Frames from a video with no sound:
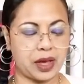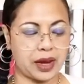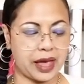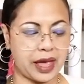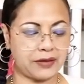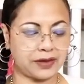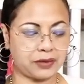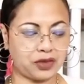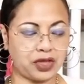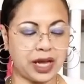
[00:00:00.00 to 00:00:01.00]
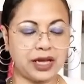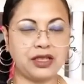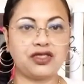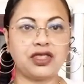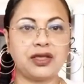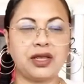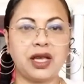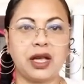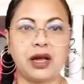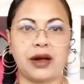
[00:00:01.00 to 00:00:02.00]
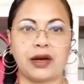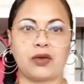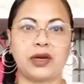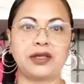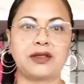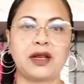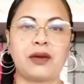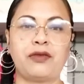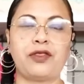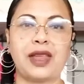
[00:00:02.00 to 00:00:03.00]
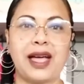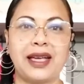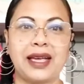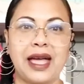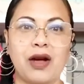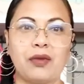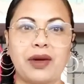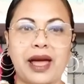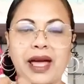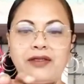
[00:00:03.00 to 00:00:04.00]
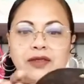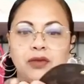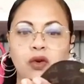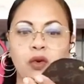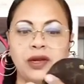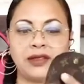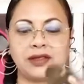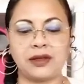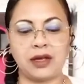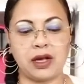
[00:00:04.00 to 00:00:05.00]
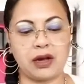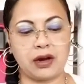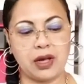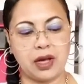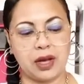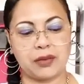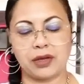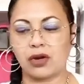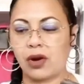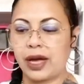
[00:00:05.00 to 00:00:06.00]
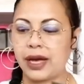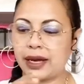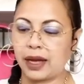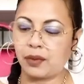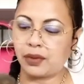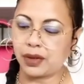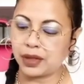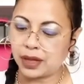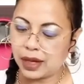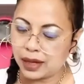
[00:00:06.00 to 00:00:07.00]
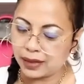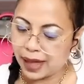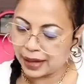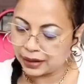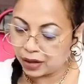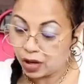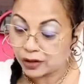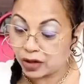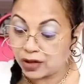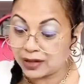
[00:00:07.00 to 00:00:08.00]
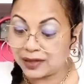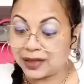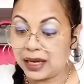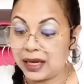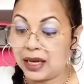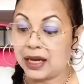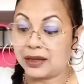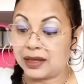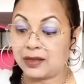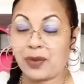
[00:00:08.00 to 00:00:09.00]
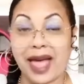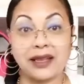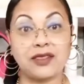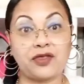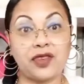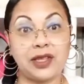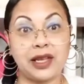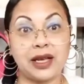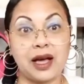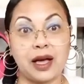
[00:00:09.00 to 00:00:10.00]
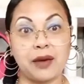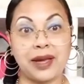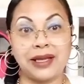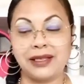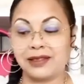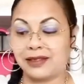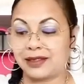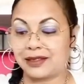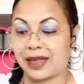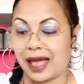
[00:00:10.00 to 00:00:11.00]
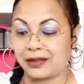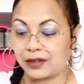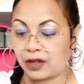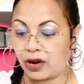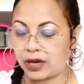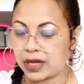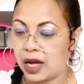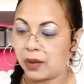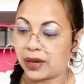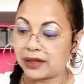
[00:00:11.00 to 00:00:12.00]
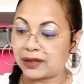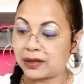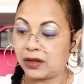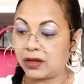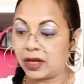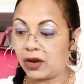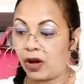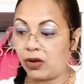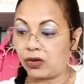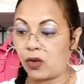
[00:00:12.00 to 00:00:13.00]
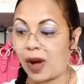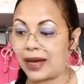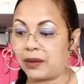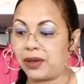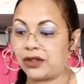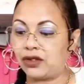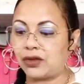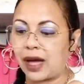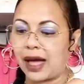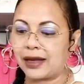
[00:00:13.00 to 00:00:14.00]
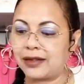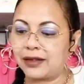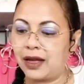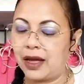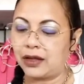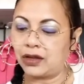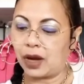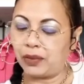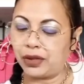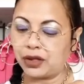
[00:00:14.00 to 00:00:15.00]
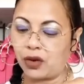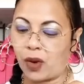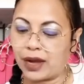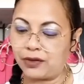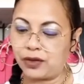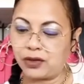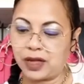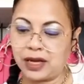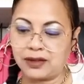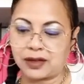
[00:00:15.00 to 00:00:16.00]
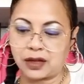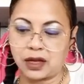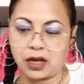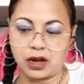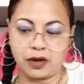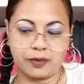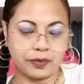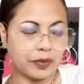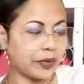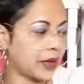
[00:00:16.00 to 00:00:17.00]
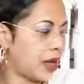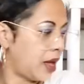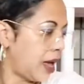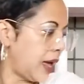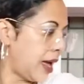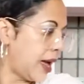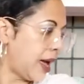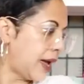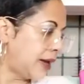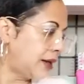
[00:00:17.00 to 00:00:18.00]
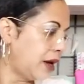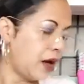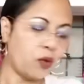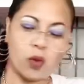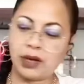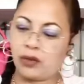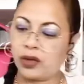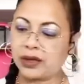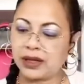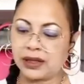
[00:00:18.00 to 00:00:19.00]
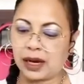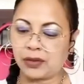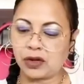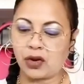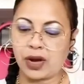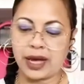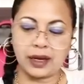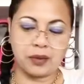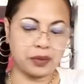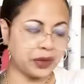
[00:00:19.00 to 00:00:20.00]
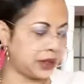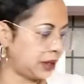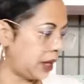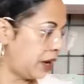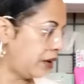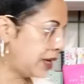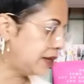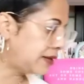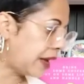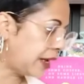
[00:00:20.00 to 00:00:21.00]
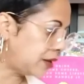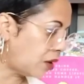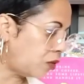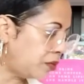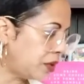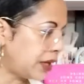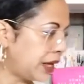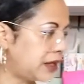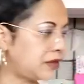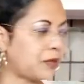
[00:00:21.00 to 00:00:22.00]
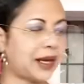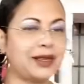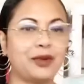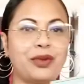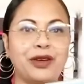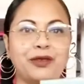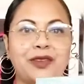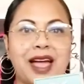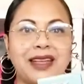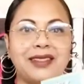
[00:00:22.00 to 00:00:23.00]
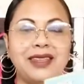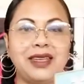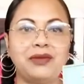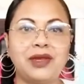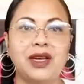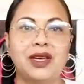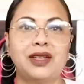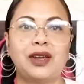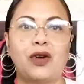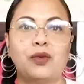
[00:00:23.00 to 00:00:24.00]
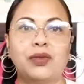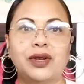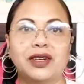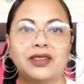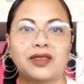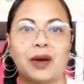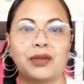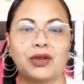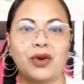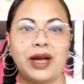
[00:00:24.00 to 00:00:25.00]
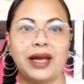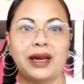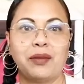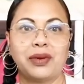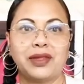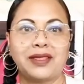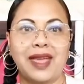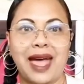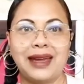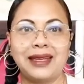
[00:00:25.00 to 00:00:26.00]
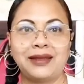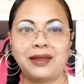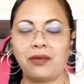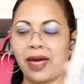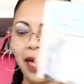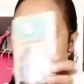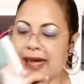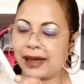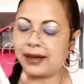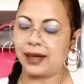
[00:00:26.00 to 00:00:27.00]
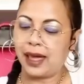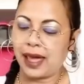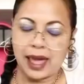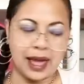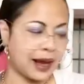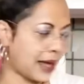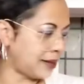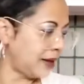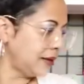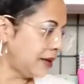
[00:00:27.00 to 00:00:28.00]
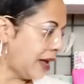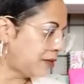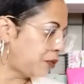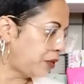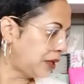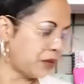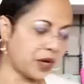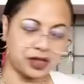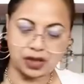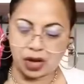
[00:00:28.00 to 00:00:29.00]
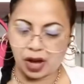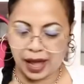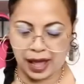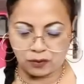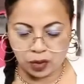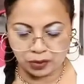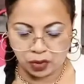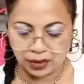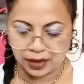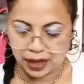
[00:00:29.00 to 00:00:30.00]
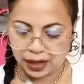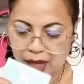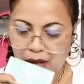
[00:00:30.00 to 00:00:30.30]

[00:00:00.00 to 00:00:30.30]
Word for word: And I have some change in there. I don't want it to come flying out, but I have some coins in there. I'm gonna go ahead and put that in there. So you can see this bag is filling up, and this is the size 30, but it still can hold quite a bit, you guys. You know, I'm putting quite a few things in here. And one more thing that I'm going to go ahead and put in there is a notebook, and it's my little butterfly themed notebook. So I'm going to go ahead and put that in the bag. And I think that's pretty much, I have one more thing.